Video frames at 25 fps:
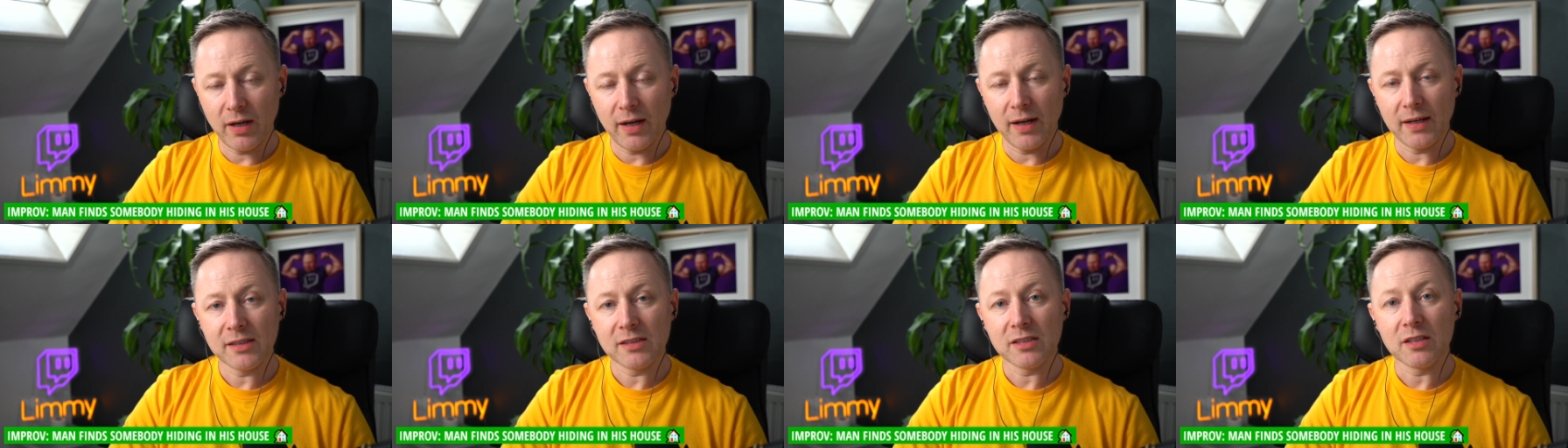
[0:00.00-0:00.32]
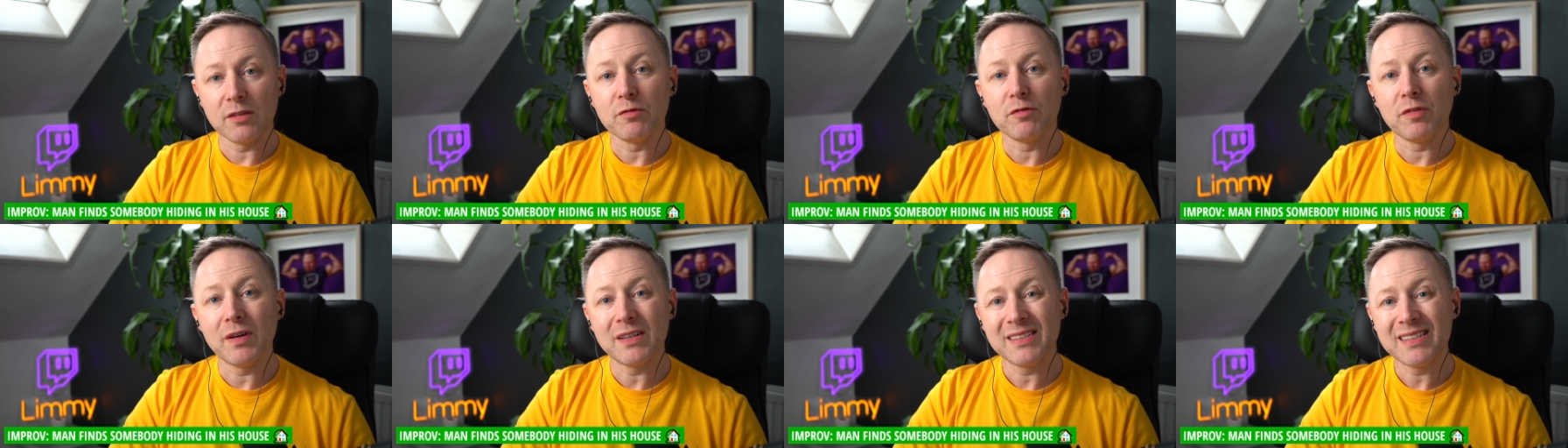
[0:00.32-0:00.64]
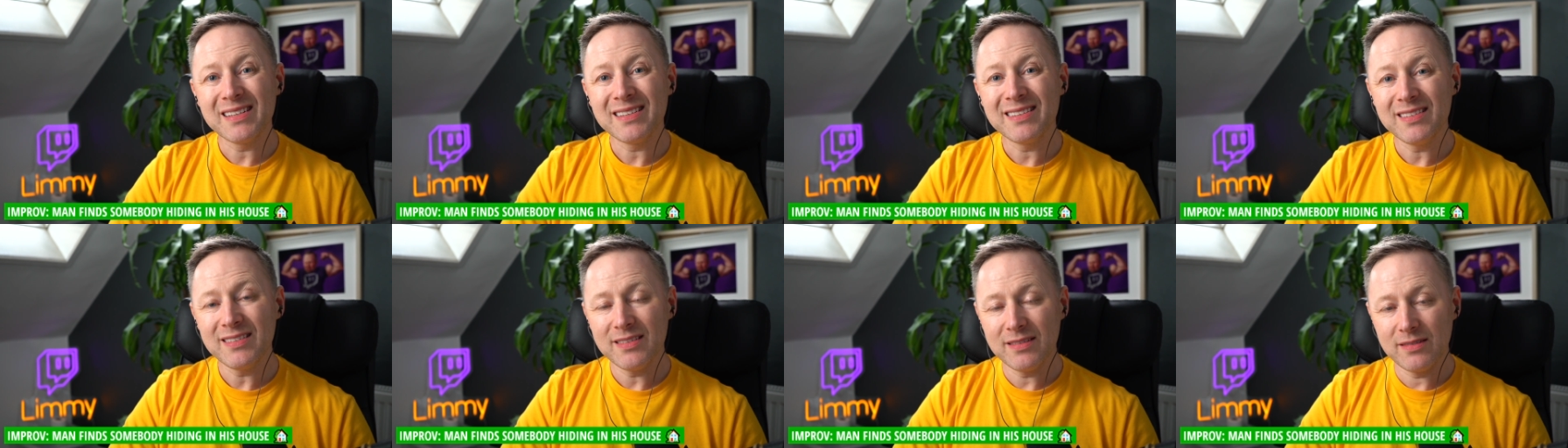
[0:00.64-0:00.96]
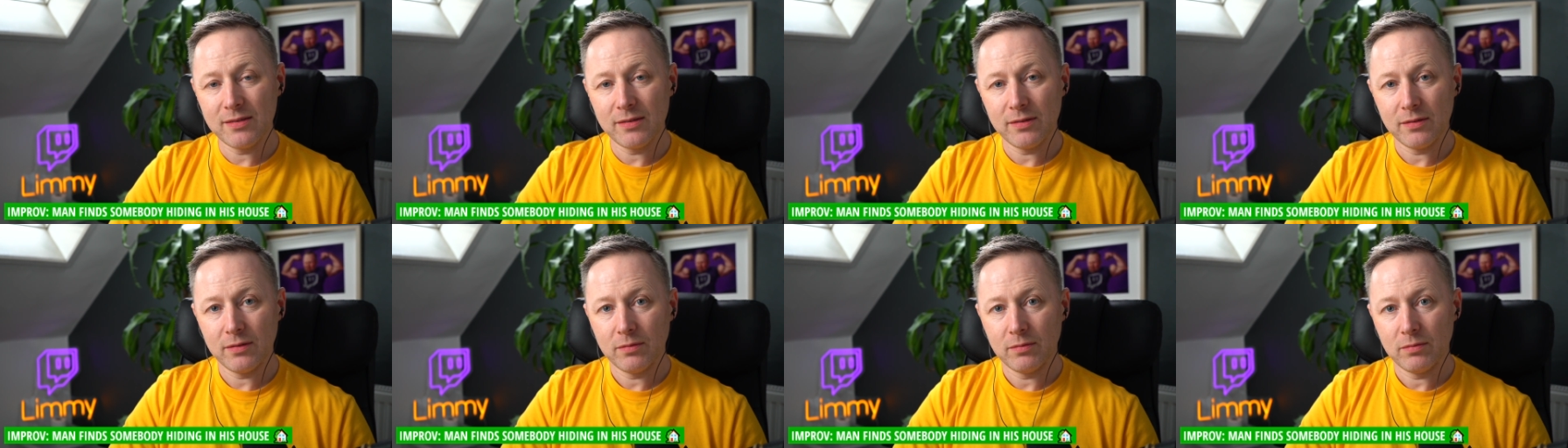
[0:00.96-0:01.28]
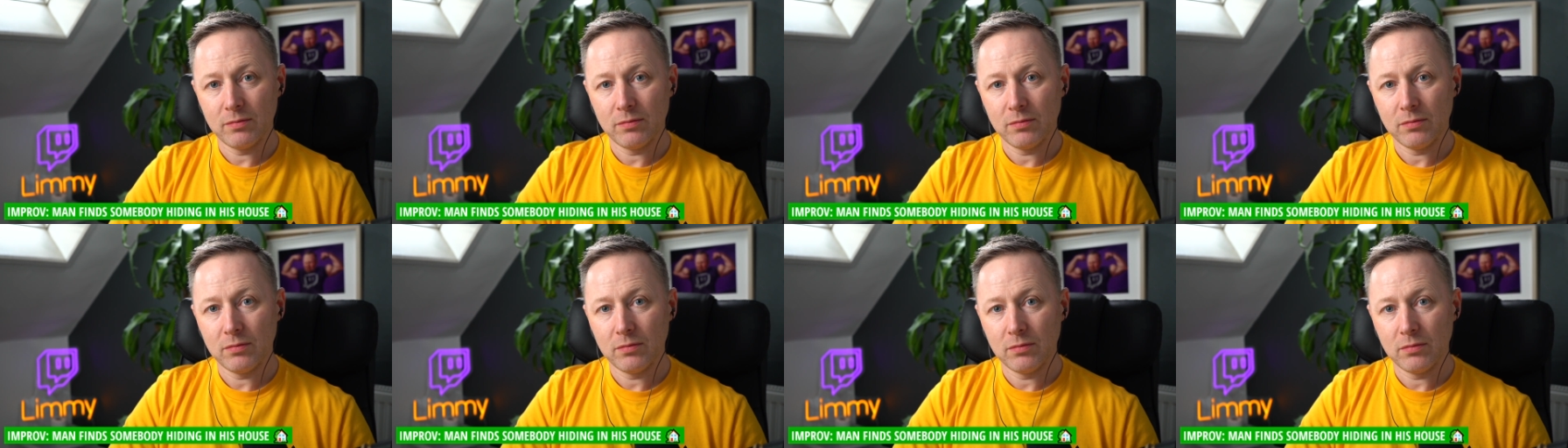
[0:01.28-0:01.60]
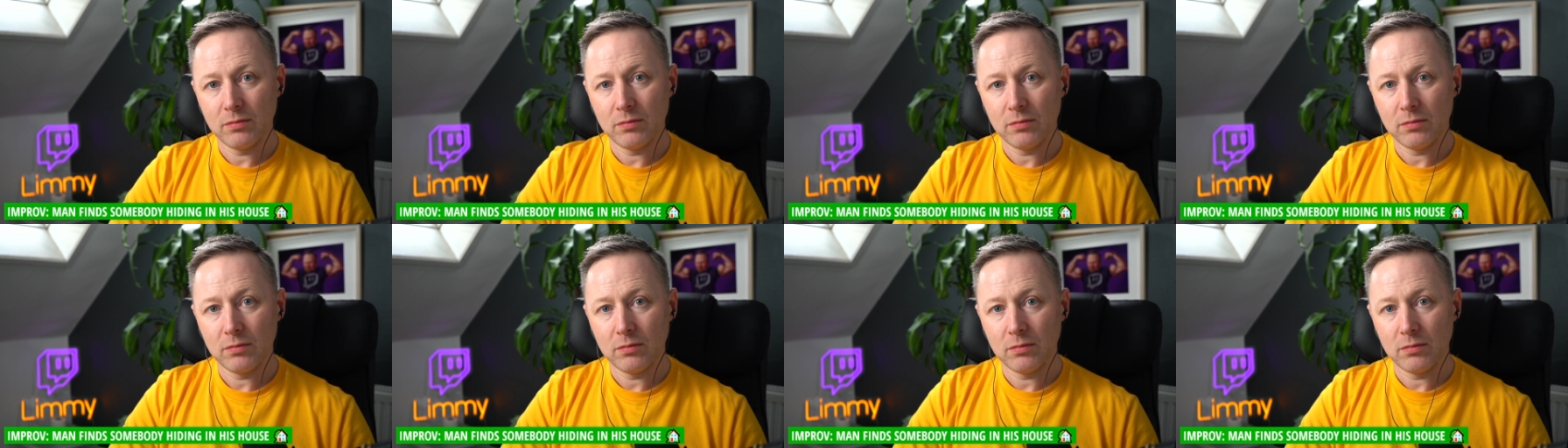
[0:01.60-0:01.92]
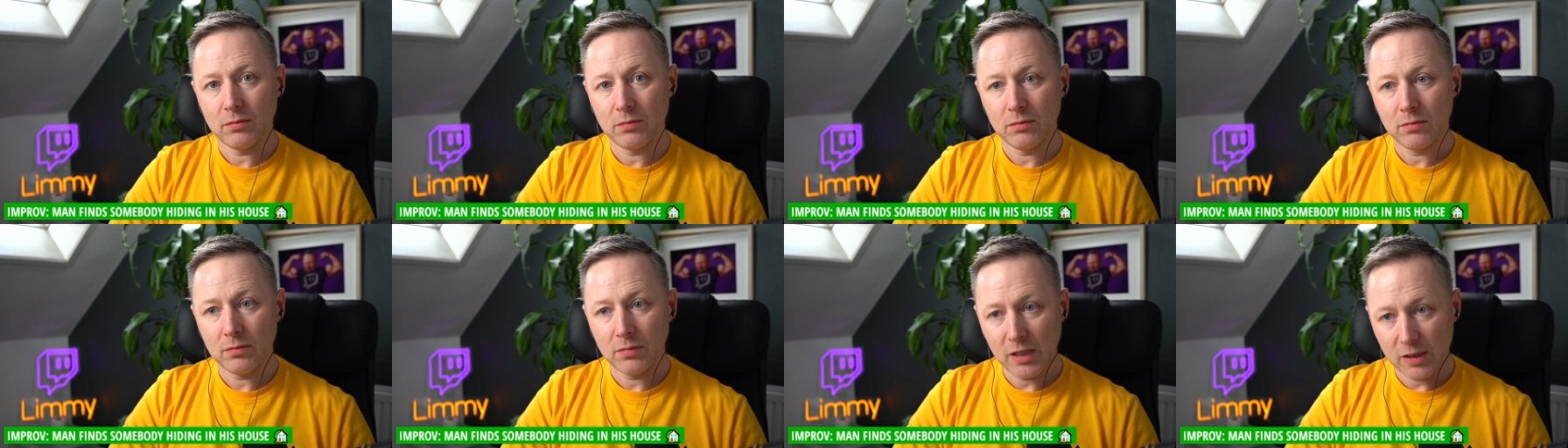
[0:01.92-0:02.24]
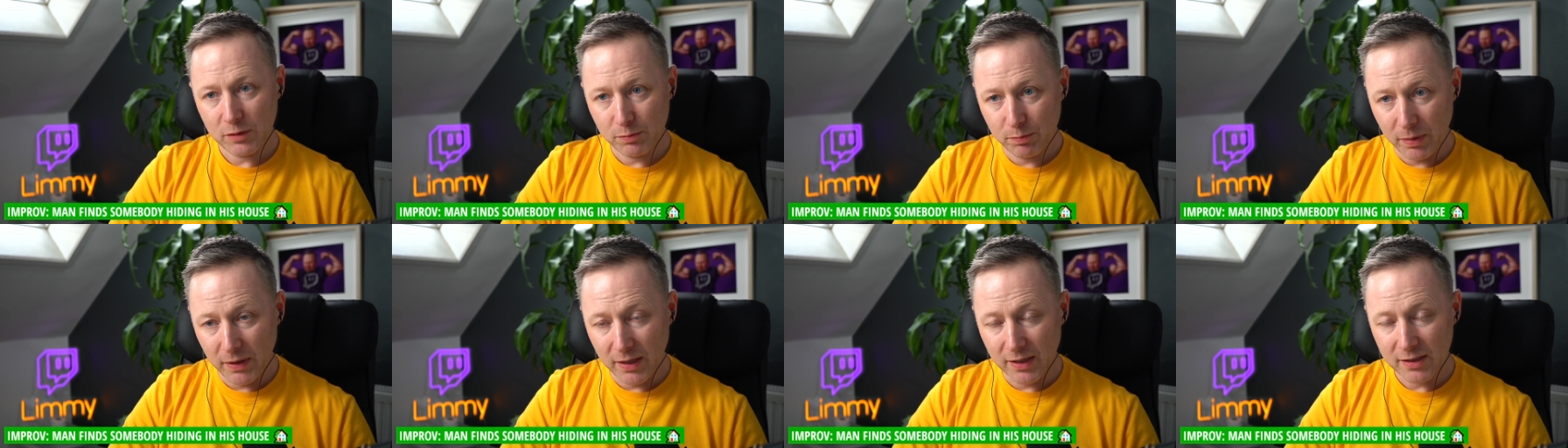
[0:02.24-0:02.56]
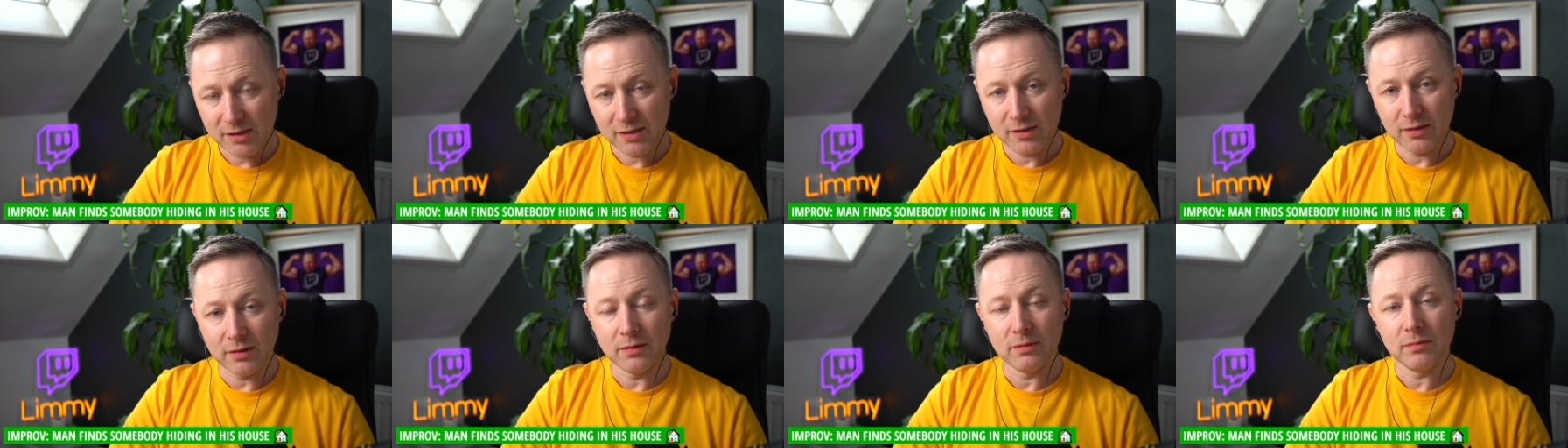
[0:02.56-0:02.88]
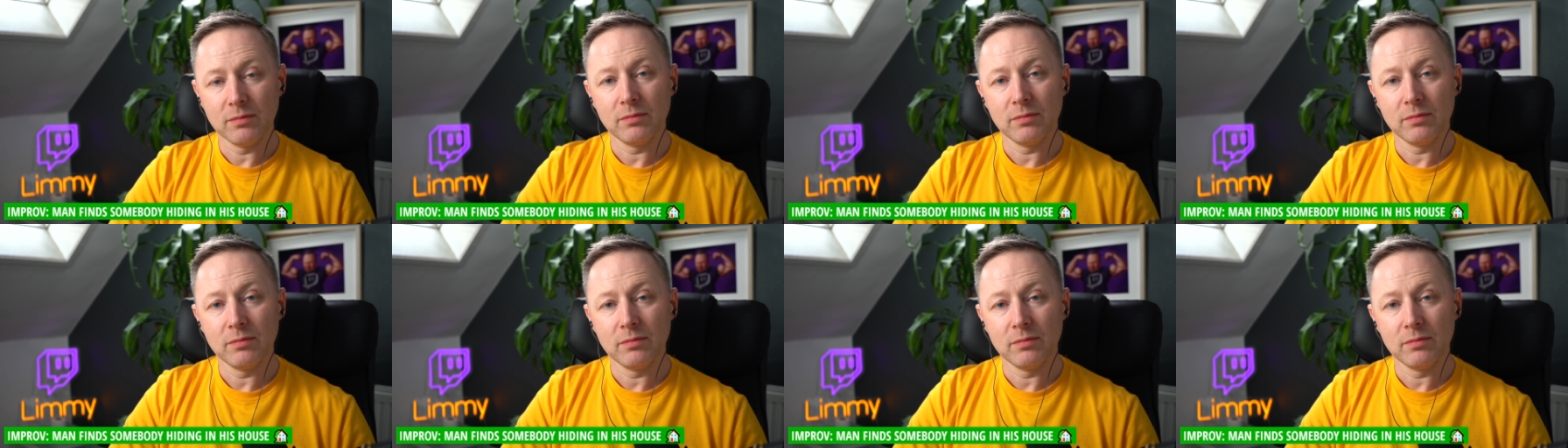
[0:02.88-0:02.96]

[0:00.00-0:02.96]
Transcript: actually visited this bastard